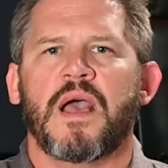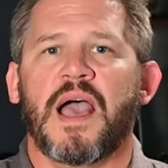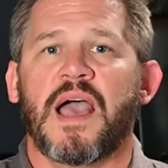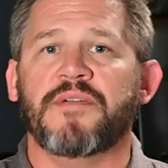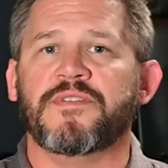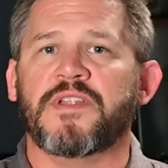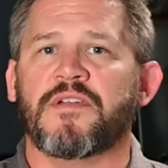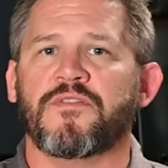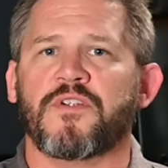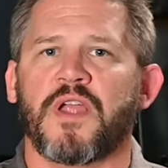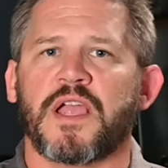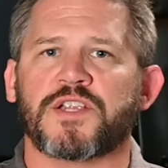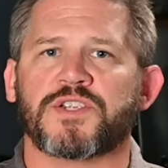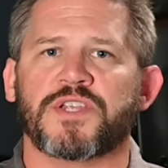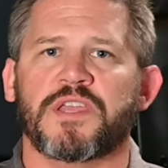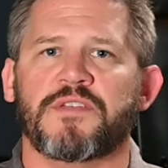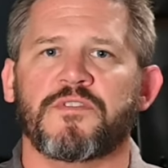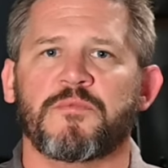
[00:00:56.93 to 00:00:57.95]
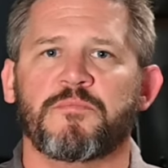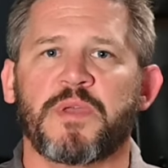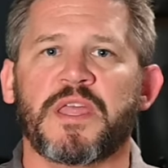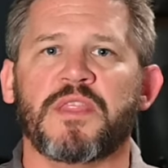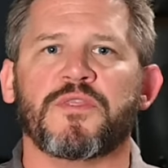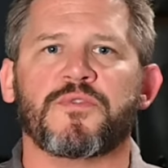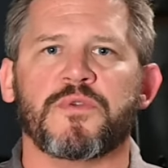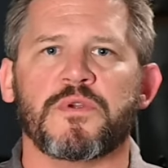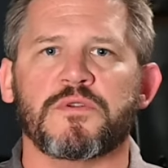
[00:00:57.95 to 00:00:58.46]
I've never actually even
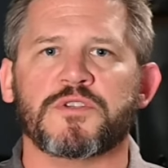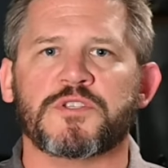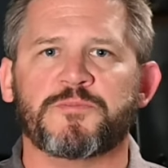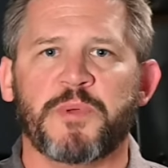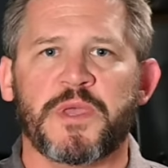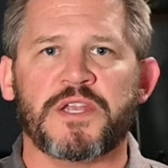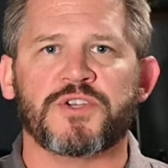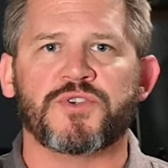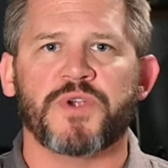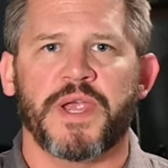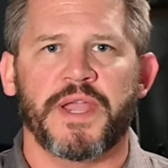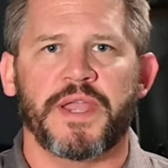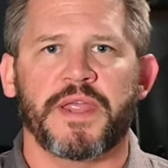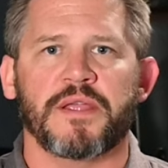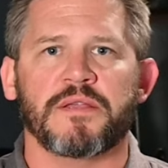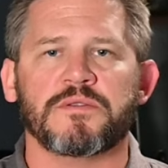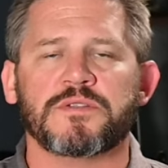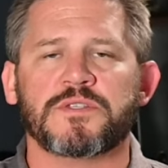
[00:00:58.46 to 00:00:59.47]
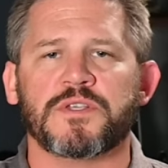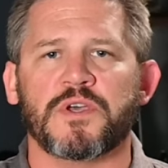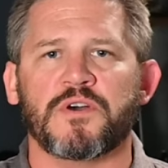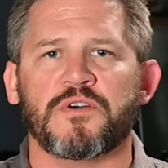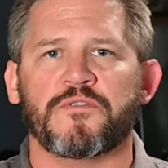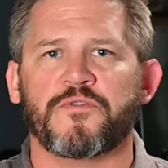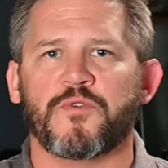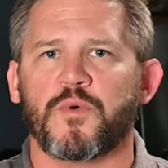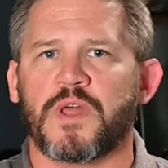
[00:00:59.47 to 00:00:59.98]
been through spin training,
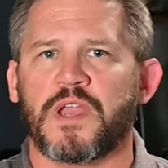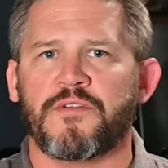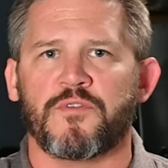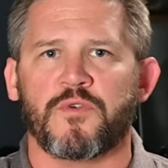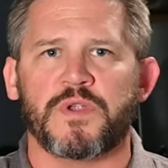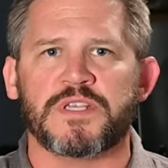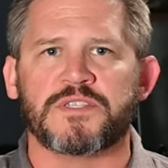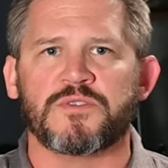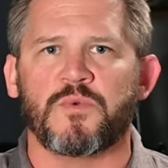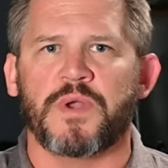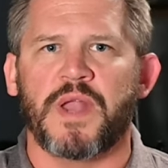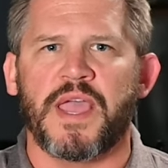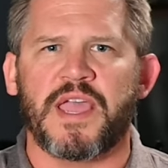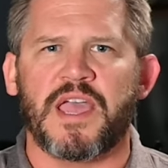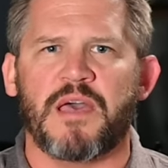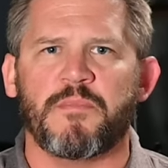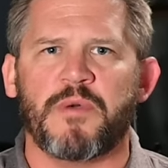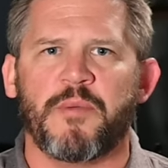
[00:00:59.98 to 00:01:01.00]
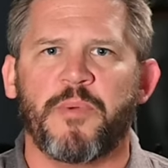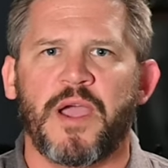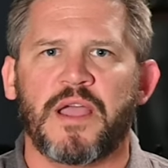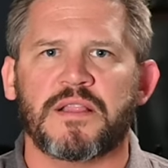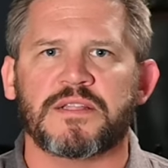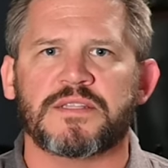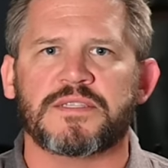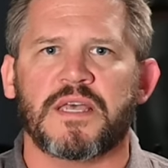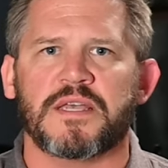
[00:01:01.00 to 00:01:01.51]
so for whatever reason, when I got my
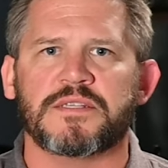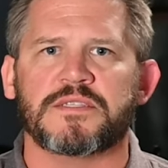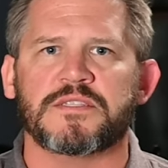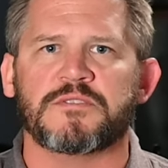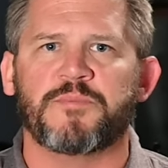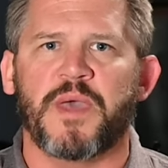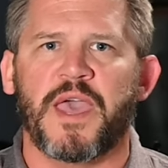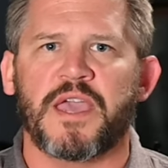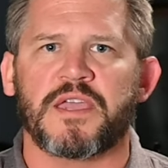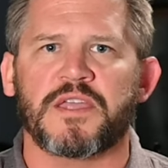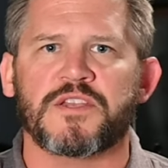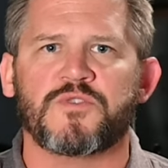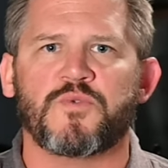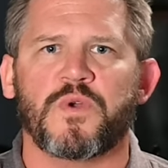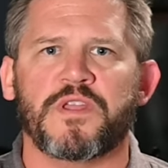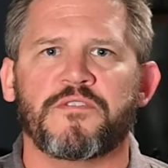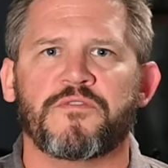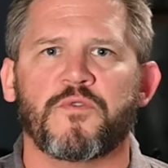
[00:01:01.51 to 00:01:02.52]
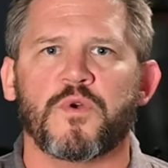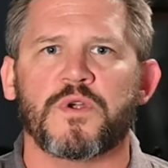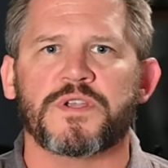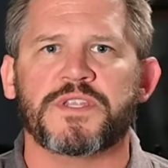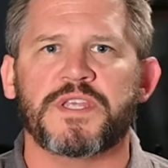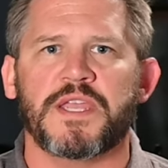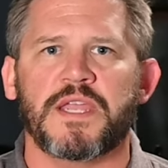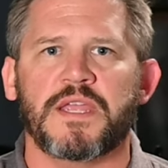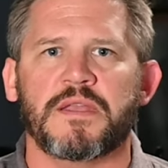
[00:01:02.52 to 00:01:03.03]
pilot's license back in
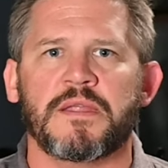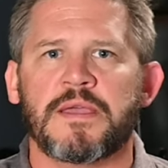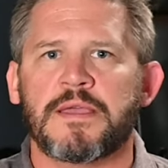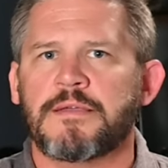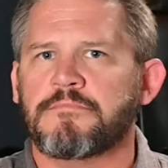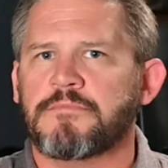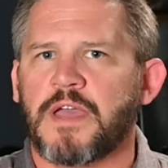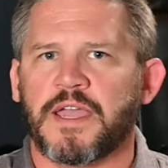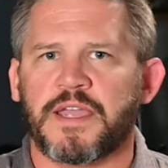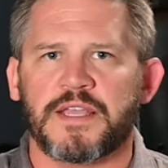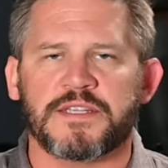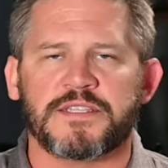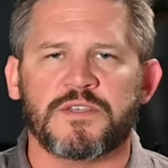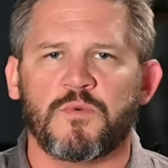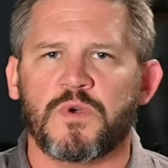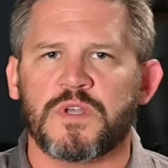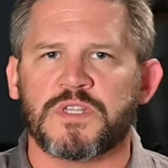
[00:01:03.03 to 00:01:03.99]
2014, I guess it